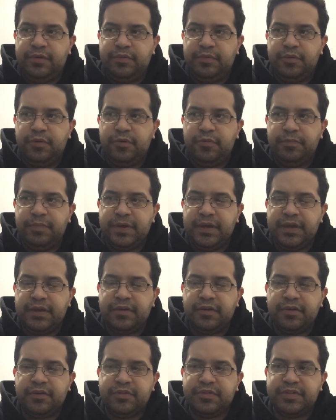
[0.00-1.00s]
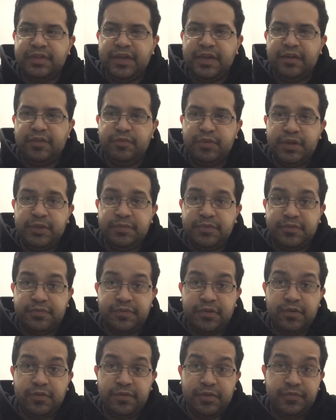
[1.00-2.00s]
quote by Carl Sagan when he was
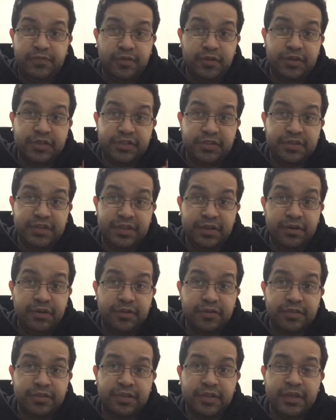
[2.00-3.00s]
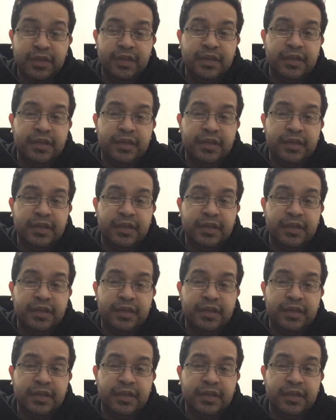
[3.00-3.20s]
referring to the Earth.